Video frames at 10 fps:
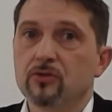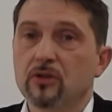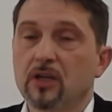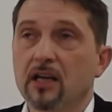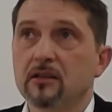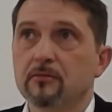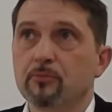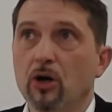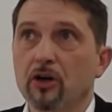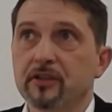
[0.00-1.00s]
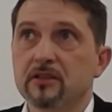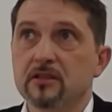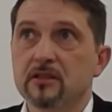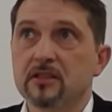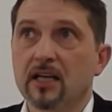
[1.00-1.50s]
to get a part in
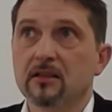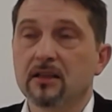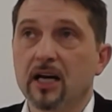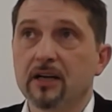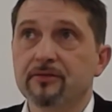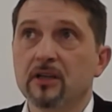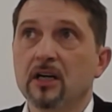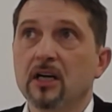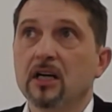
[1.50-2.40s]
the second life